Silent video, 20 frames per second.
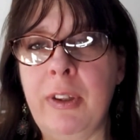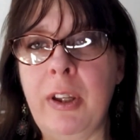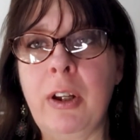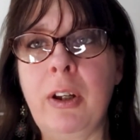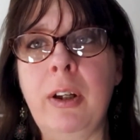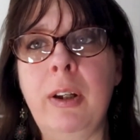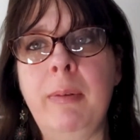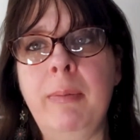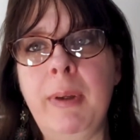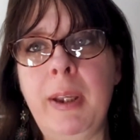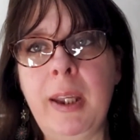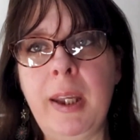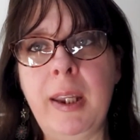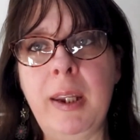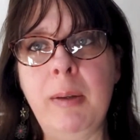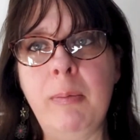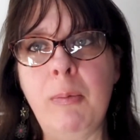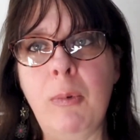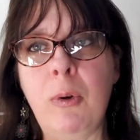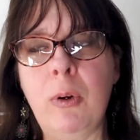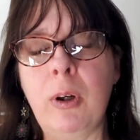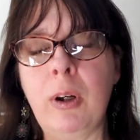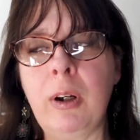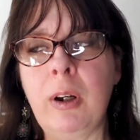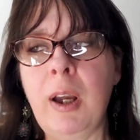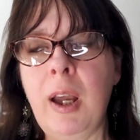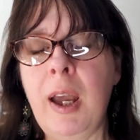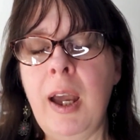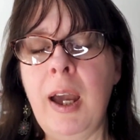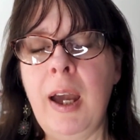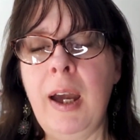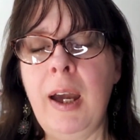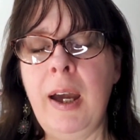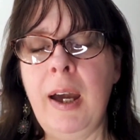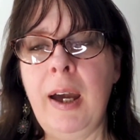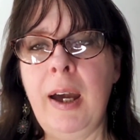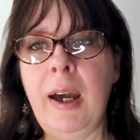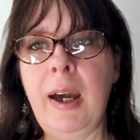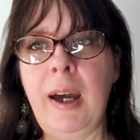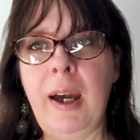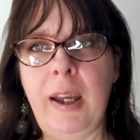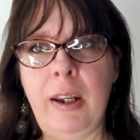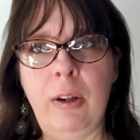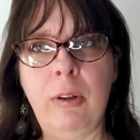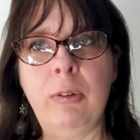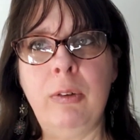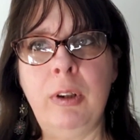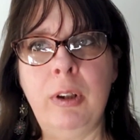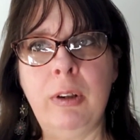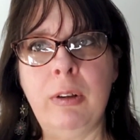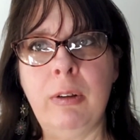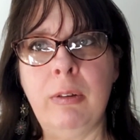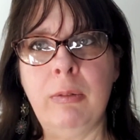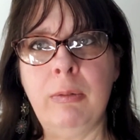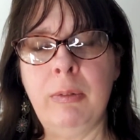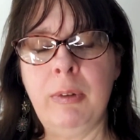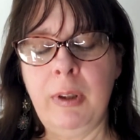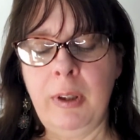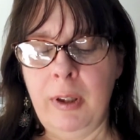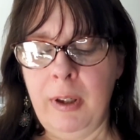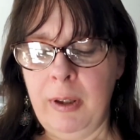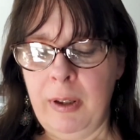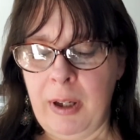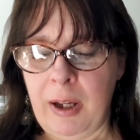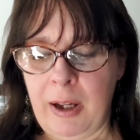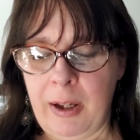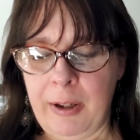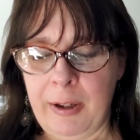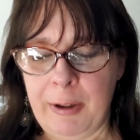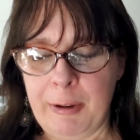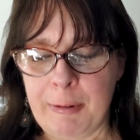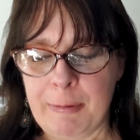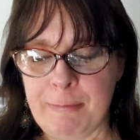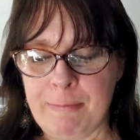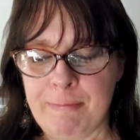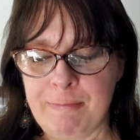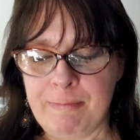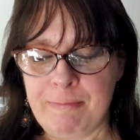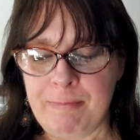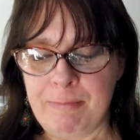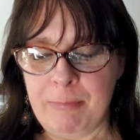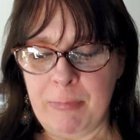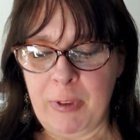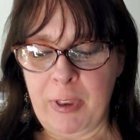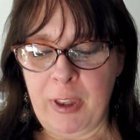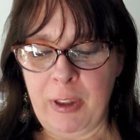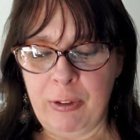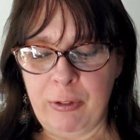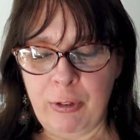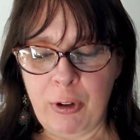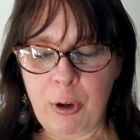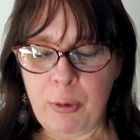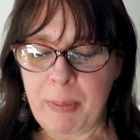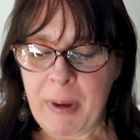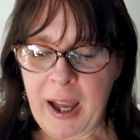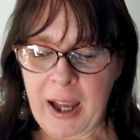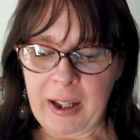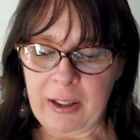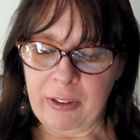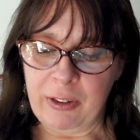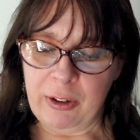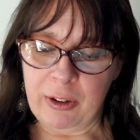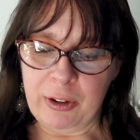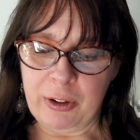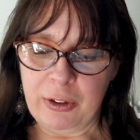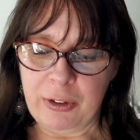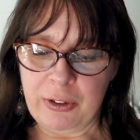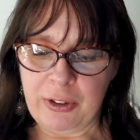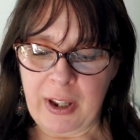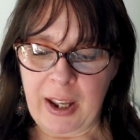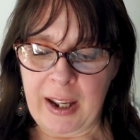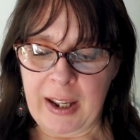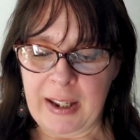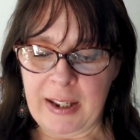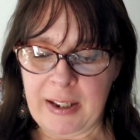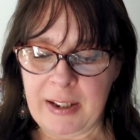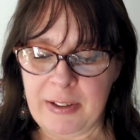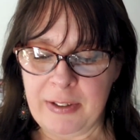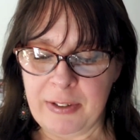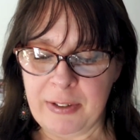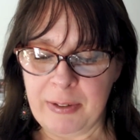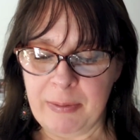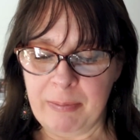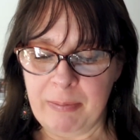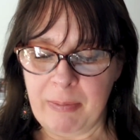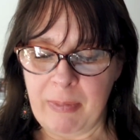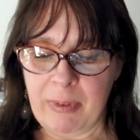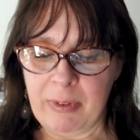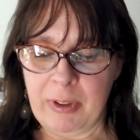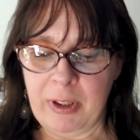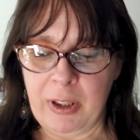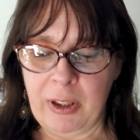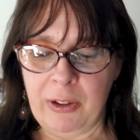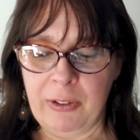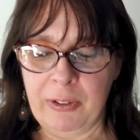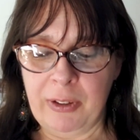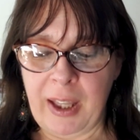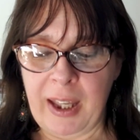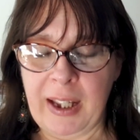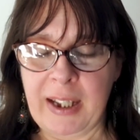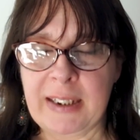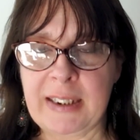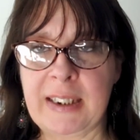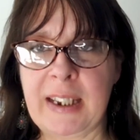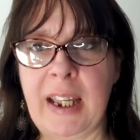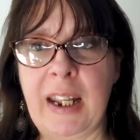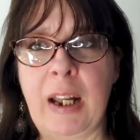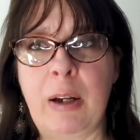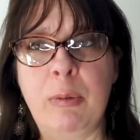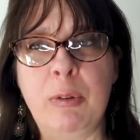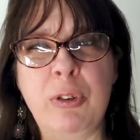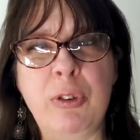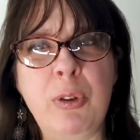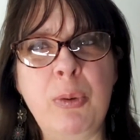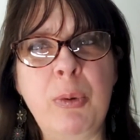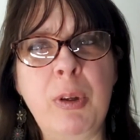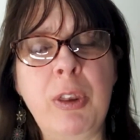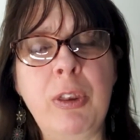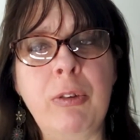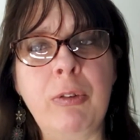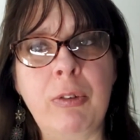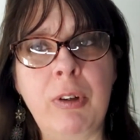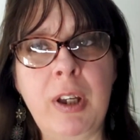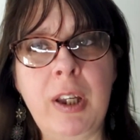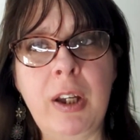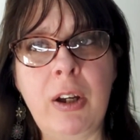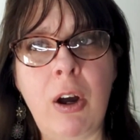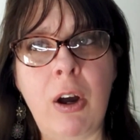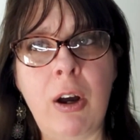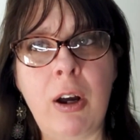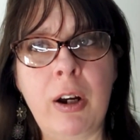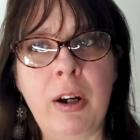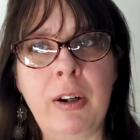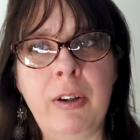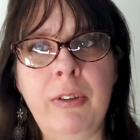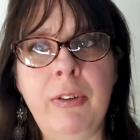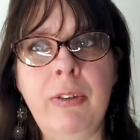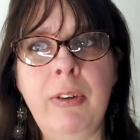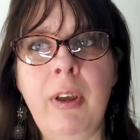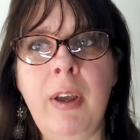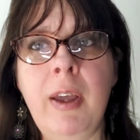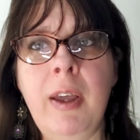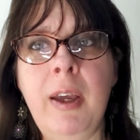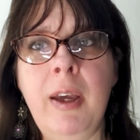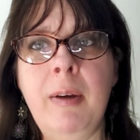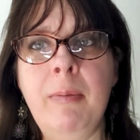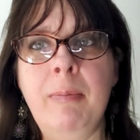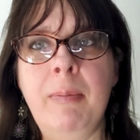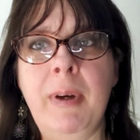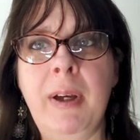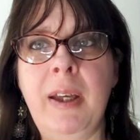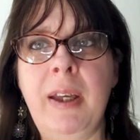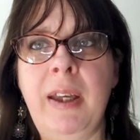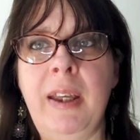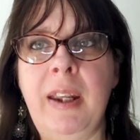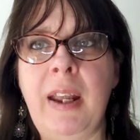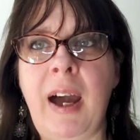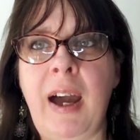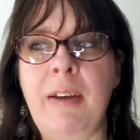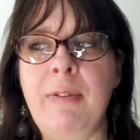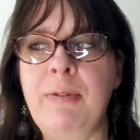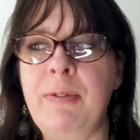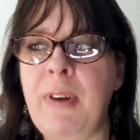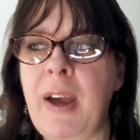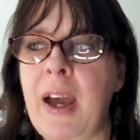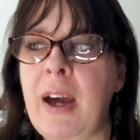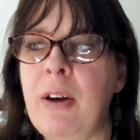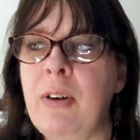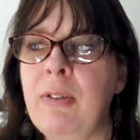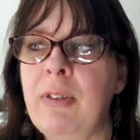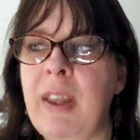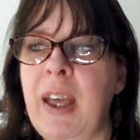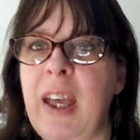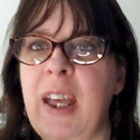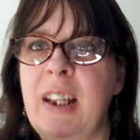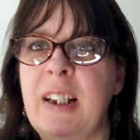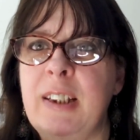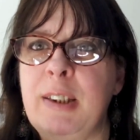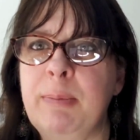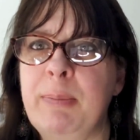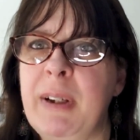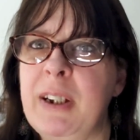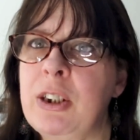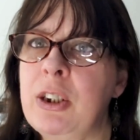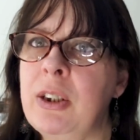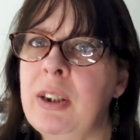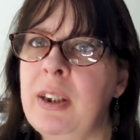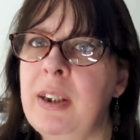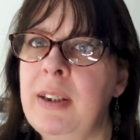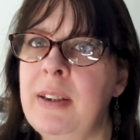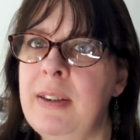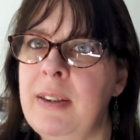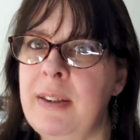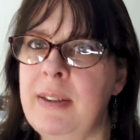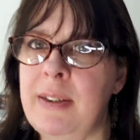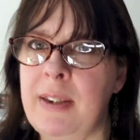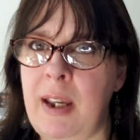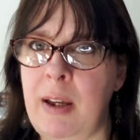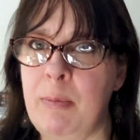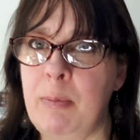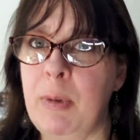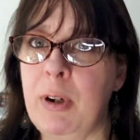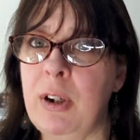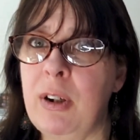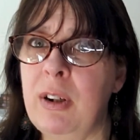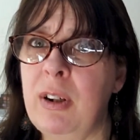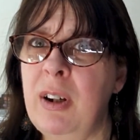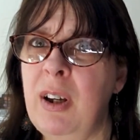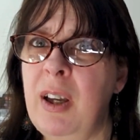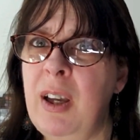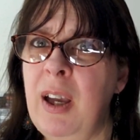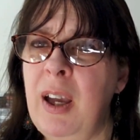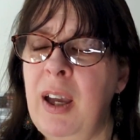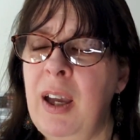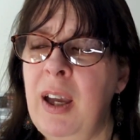Is there going to be any more? I don't know. The Throwback Thursdays, like I said, I was doing 3 cards, but I found that especially in December,